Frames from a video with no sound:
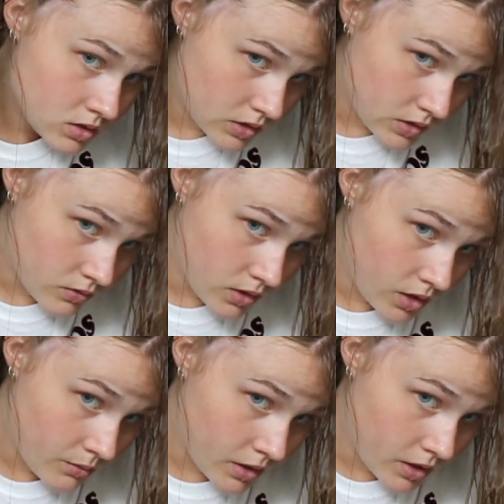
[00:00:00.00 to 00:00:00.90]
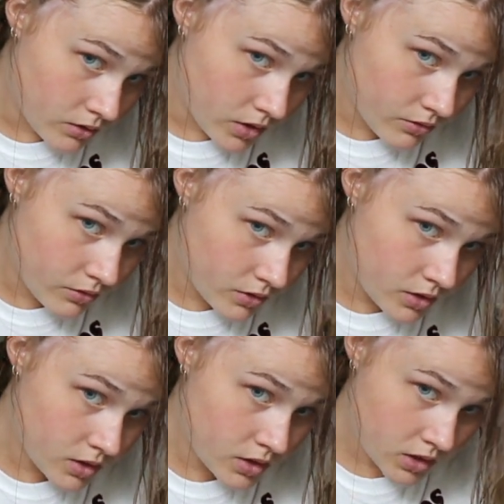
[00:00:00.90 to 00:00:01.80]
it doesn't really matter if
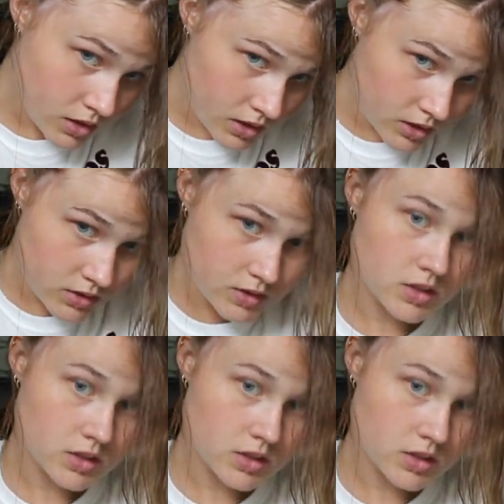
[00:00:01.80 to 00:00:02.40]
it gets